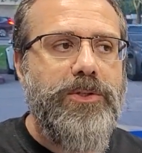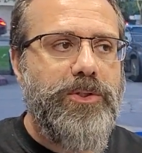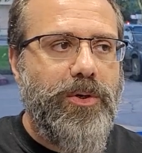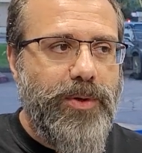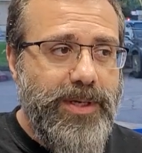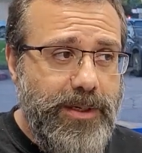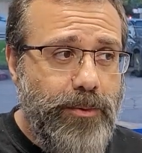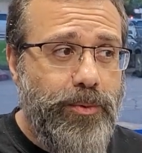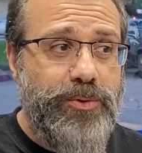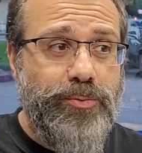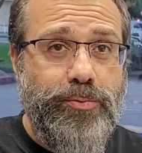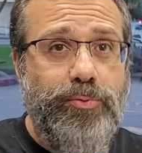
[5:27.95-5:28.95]
So it
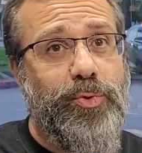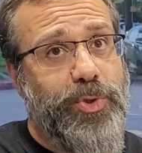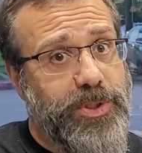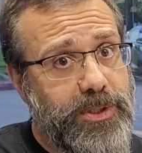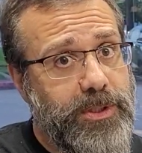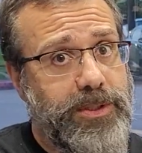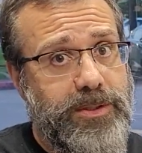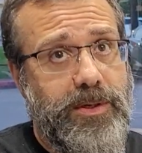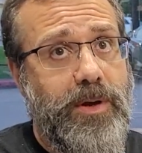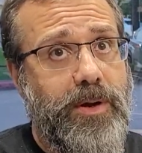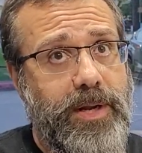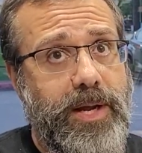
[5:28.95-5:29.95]
was really
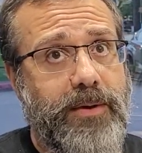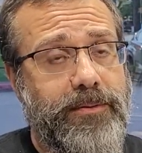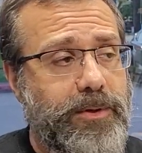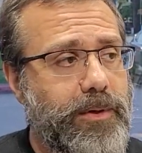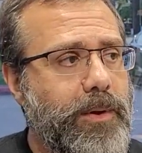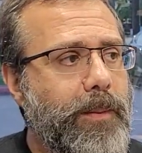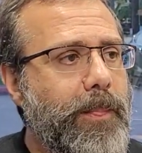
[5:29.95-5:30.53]
sought after,